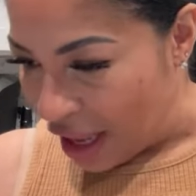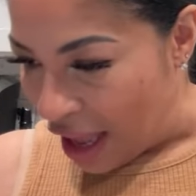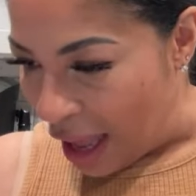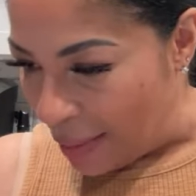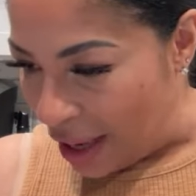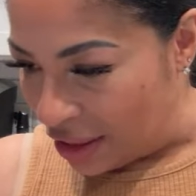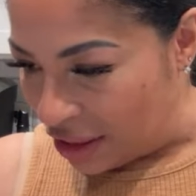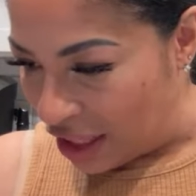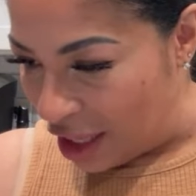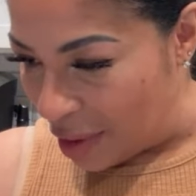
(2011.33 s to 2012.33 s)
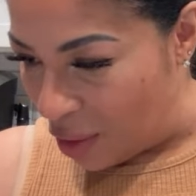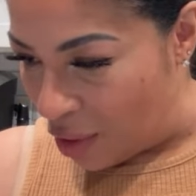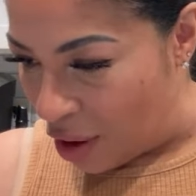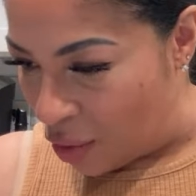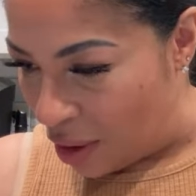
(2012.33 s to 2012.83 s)
I'm out of shape. I
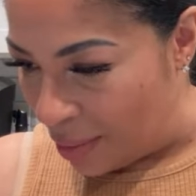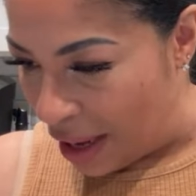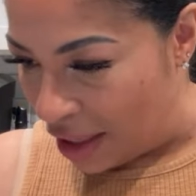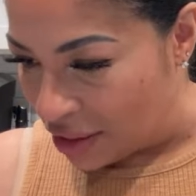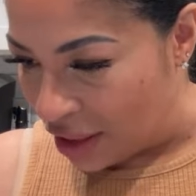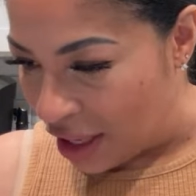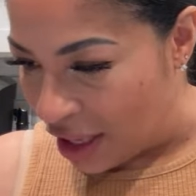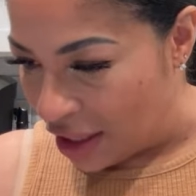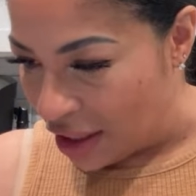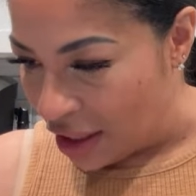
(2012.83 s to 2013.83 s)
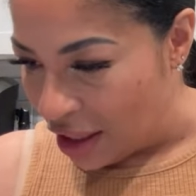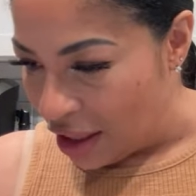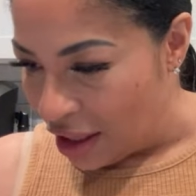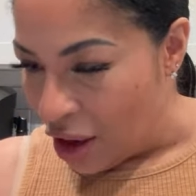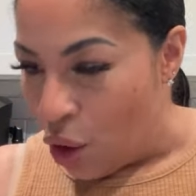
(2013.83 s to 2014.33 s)
walked one mile today.
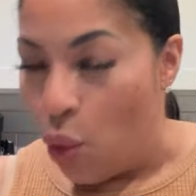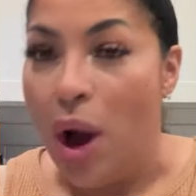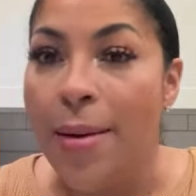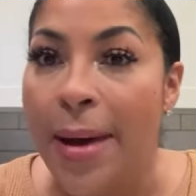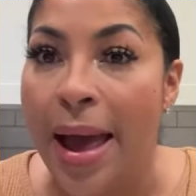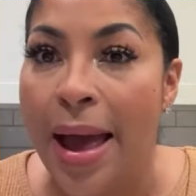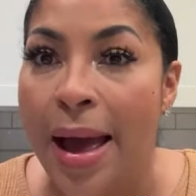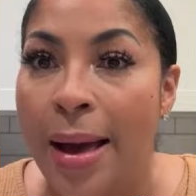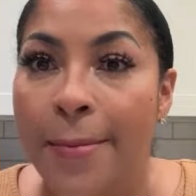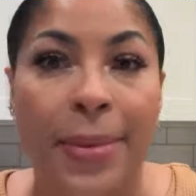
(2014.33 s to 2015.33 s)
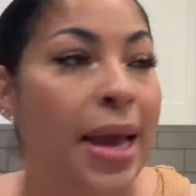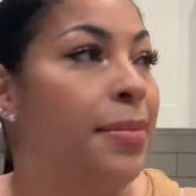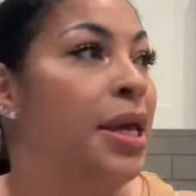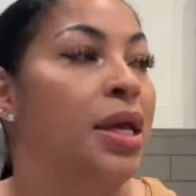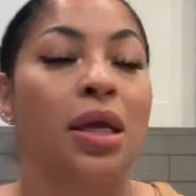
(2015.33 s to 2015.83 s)
One mile,
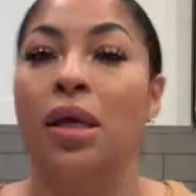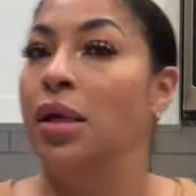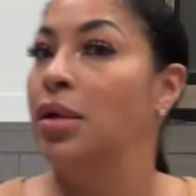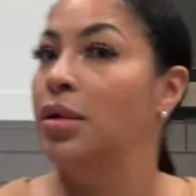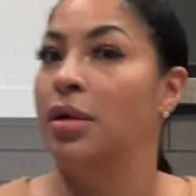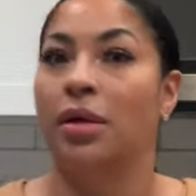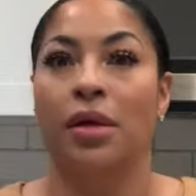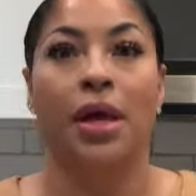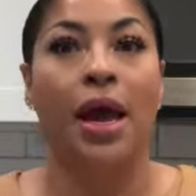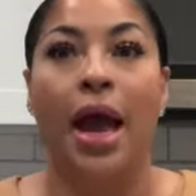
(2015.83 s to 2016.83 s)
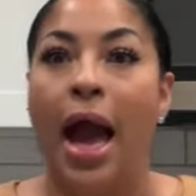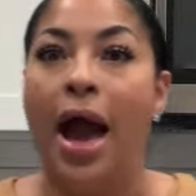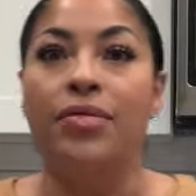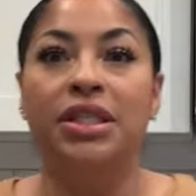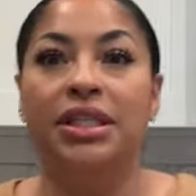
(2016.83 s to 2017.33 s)
baby.
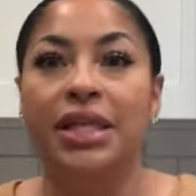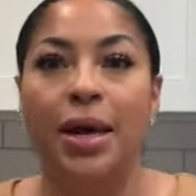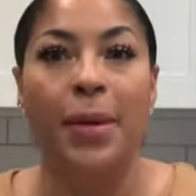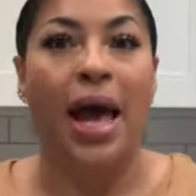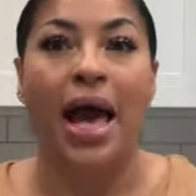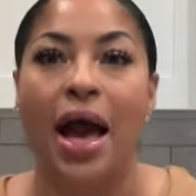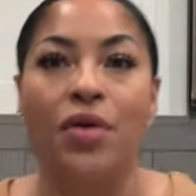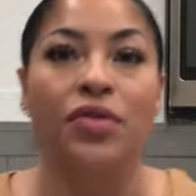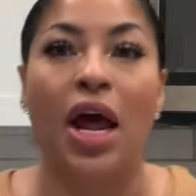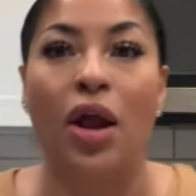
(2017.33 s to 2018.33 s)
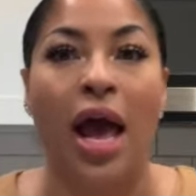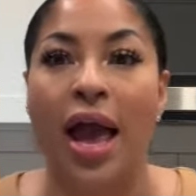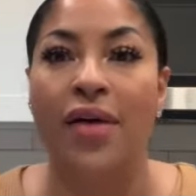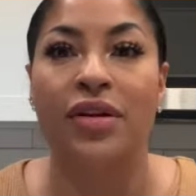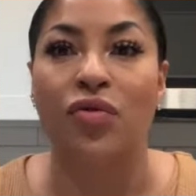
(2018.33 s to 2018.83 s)
I was just telling him, I, I don't even know, I
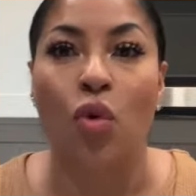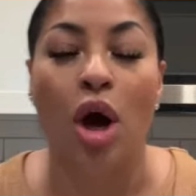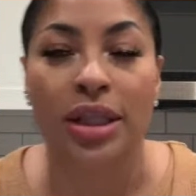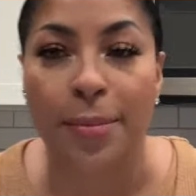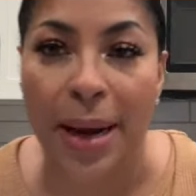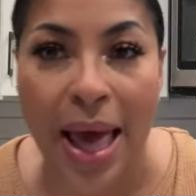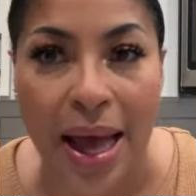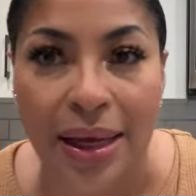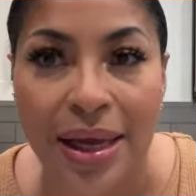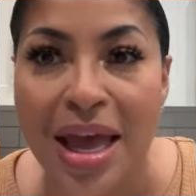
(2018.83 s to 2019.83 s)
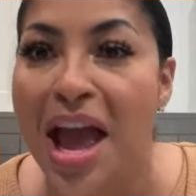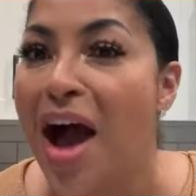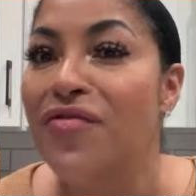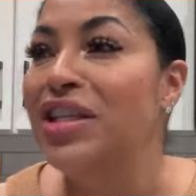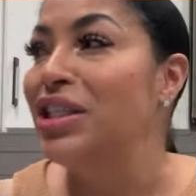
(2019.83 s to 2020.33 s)
haven't even walked the block. I'm
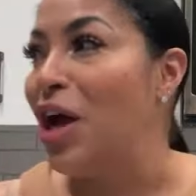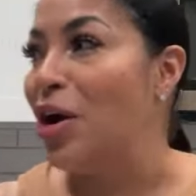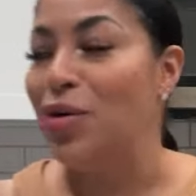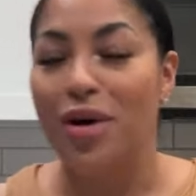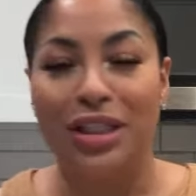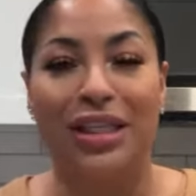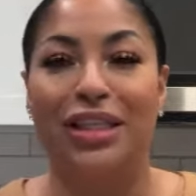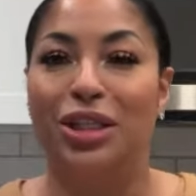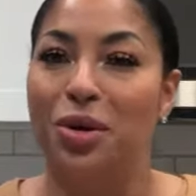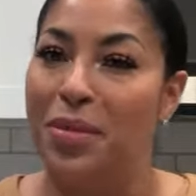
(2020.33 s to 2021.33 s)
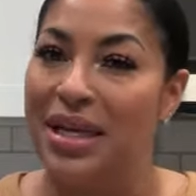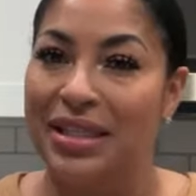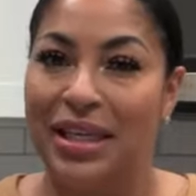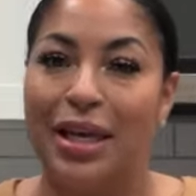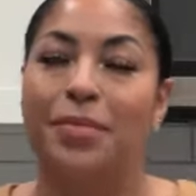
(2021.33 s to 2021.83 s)
finna start going to the gym. My
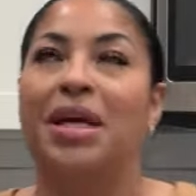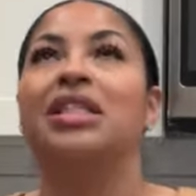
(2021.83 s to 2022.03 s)
son, my